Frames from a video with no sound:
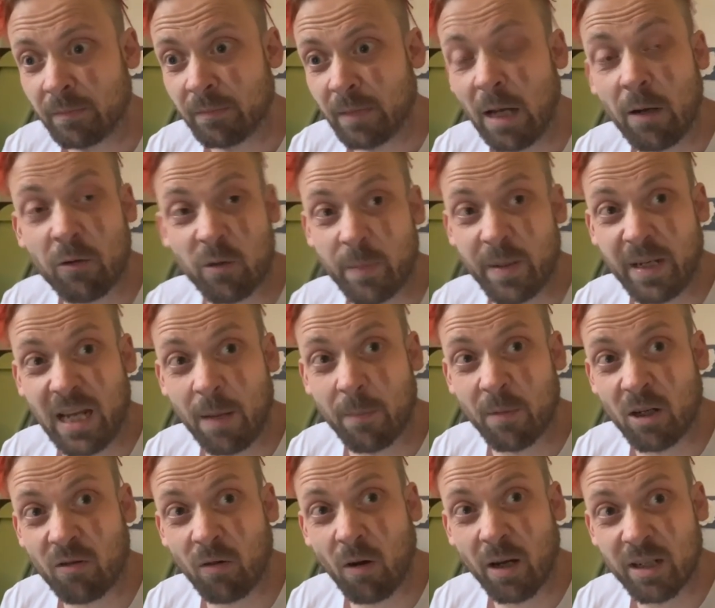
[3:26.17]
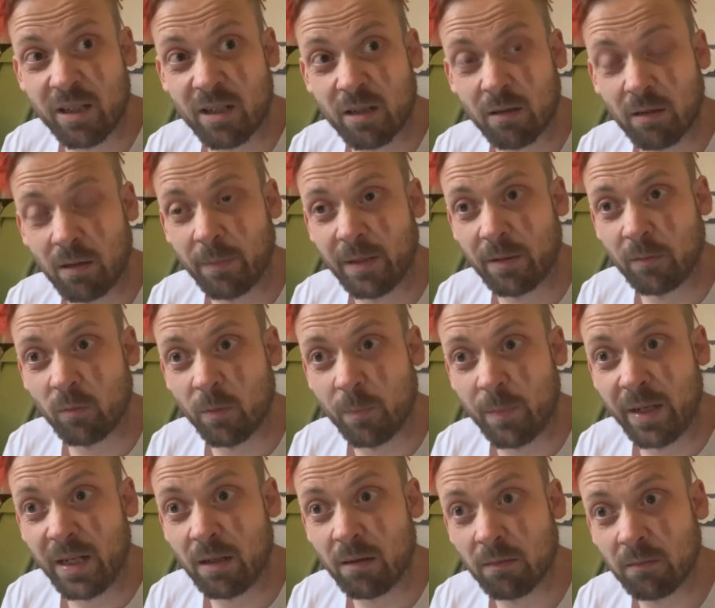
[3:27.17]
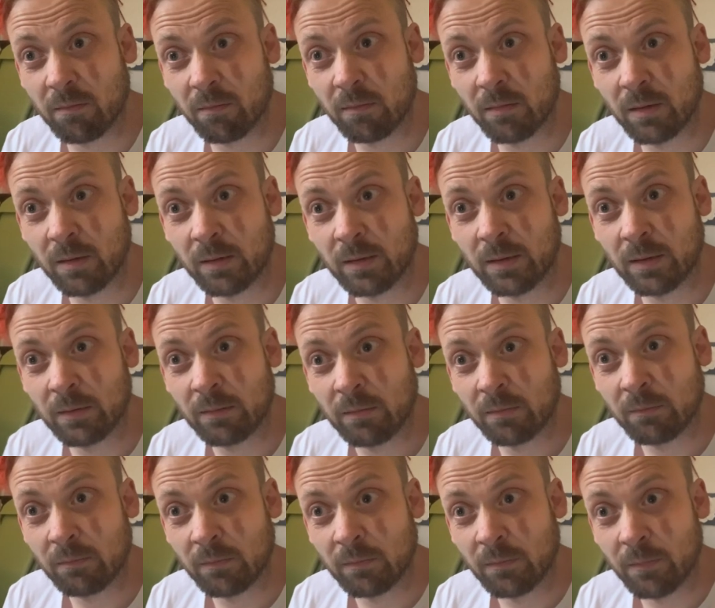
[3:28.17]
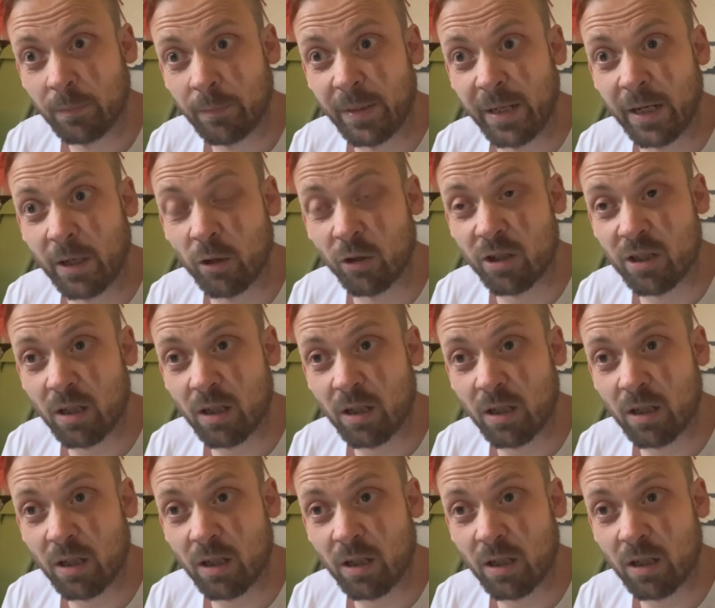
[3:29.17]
how to become a Christ? I mean, would be be a good